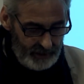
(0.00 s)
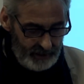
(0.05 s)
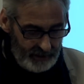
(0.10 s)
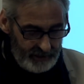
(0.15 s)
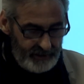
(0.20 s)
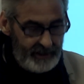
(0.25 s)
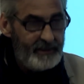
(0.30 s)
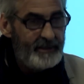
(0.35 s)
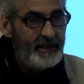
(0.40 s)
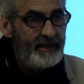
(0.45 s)

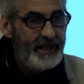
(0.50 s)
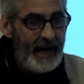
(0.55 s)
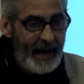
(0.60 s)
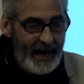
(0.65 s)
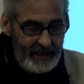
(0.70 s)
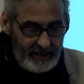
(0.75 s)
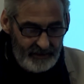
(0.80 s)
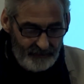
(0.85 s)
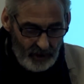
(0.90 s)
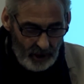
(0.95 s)
Since the
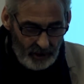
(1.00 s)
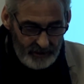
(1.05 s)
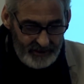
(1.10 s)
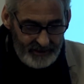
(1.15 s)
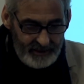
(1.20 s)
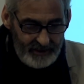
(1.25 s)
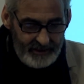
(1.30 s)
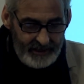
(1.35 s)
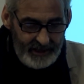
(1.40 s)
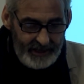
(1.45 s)
days of
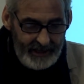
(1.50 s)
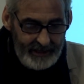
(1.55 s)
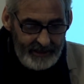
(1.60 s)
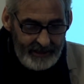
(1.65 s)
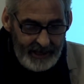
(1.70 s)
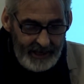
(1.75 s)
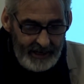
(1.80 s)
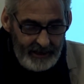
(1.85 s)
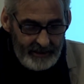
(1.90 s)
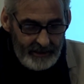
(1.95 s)
Constantine,
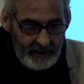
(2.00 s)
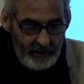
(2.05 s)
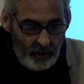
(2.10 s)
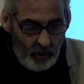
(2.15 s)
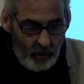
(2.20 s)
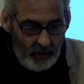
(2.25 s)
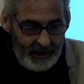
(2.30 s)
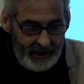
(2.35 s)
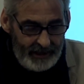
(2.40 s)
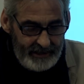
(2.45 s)
kings and
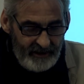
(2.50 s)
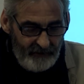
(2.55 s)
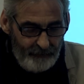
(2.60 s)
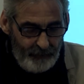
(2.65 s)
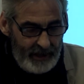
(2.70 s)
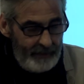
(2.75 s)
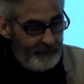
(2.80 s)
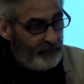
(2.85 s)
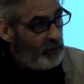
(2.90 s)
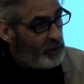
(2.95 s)
queens have
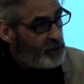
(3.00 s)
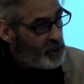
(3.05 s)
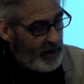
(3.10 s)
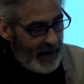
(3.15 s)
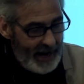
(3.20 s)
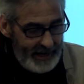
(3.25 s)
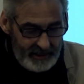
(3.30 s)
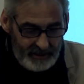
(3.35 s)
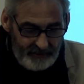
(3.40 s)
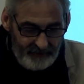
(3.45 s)
been
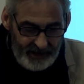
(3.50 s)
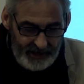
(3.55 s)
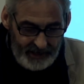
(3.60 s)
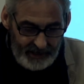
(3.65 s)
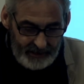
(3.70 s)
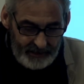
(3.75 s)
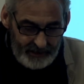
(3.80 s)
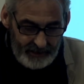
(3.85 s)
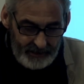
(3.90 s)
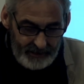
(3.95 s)
portrayed as
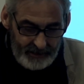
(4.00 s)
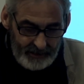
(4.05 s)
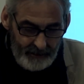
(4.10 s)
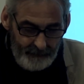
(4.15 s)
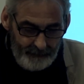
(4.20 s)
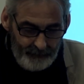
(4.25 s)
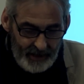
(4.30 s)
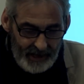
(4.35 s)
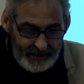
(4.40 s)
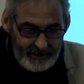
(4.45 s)
phoenixes,
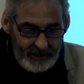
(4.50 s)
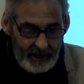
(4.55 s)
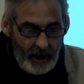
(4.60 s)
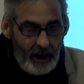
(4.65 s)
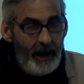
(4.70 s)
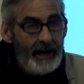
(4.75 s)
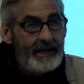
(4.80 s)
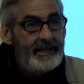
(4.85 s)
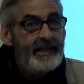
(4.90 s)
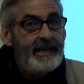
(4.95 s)
as the
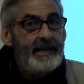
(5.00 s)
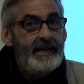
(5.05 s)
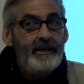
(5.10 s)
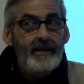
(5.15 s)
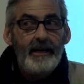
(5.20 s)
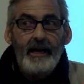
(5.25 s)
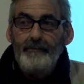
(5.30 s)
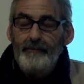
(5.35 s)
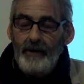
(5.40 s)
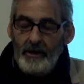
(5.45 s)

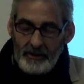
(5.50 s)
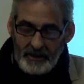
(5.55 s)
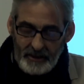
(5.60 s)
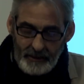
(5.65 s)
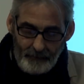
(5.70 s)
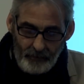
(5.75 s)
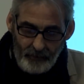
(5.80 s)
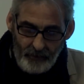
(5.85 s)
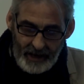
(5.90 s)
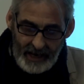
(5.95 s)
ideal and most
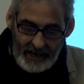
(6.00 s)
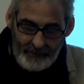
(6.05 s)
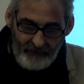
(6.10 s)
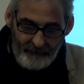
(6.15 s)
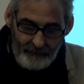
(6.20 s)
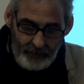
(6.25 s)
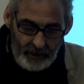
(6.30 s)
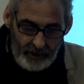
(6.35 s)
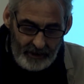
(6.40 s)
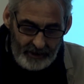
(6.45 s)
supreme
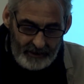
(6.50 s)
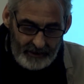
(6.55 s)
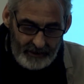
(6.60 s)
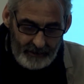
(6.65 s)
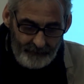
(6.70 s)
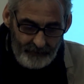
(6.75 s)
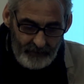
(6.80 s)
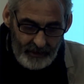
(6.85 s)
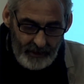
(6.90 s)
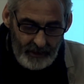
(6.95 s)
of birds.
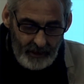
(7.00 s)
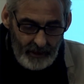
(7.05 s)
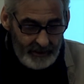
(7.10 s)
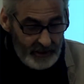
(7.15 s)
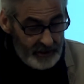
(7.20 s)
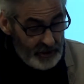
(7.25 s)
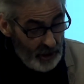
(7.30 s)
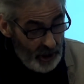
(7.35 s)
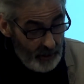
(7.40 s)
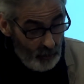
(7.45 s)
The
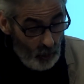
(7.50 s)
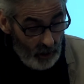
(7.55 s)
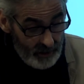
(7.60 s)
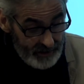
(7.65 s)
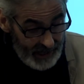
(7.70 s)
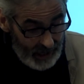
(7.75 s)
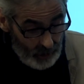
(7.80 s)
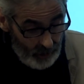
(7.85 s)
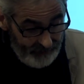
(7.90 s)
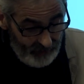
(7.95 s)
term
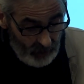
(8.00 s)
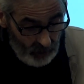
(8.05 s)
was, however,